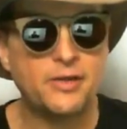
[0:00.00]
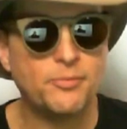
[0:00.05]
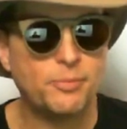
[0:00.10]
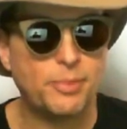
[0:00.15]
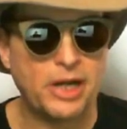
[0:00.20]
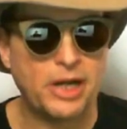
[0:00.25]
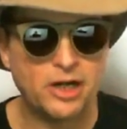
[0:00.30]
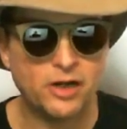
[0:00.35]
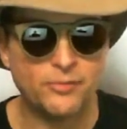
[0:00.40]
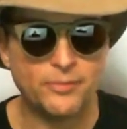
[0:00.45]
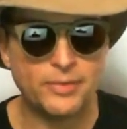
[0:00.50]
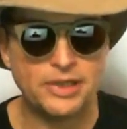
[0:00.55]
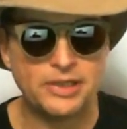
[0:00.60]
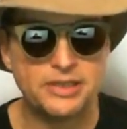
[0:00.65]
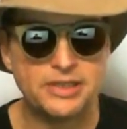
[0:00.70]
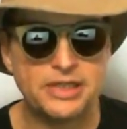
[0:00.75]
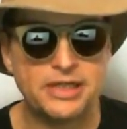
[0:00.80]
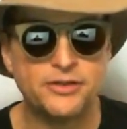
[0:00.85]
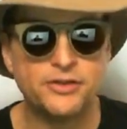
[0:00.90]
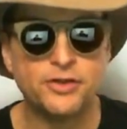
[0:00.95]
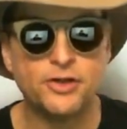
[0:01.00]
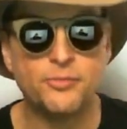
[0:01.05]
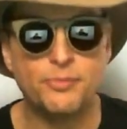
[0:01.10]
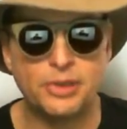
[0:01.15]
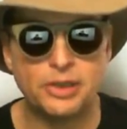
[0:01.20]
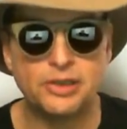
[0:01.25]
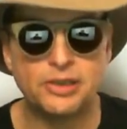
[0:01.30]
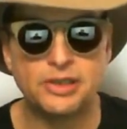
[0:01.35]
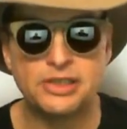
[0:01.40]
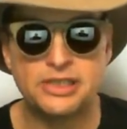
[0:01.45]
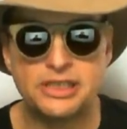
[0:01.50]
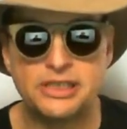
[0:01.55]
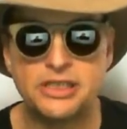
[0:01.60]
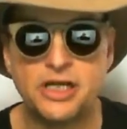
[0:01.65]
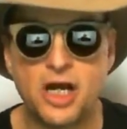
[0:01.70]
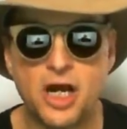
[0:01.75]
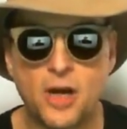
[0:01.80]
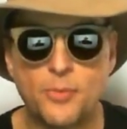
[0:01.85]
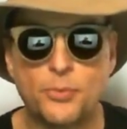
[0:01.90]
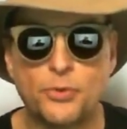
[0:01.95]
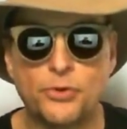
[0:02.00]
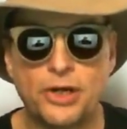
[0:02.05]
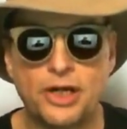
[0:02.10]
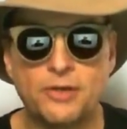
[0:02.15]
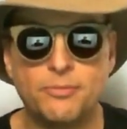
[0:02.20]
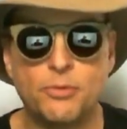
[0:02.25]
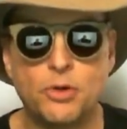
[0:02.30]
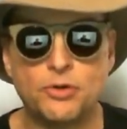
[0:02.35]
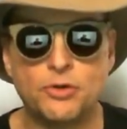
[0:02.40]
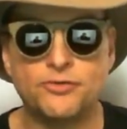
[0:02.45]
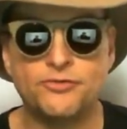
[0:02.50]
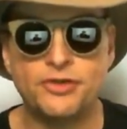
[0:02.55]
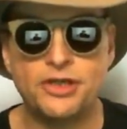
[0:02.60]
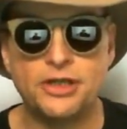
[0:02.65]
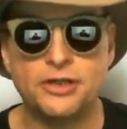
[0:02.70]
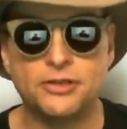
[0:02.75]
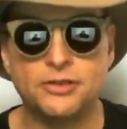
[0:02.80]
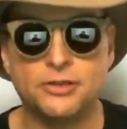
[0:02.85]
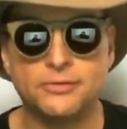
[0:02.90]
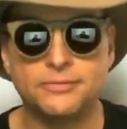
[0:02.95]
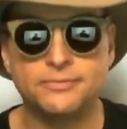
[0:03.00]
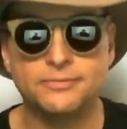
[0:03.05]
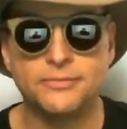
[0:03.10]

impairment in their ability to operate a motor vehicle.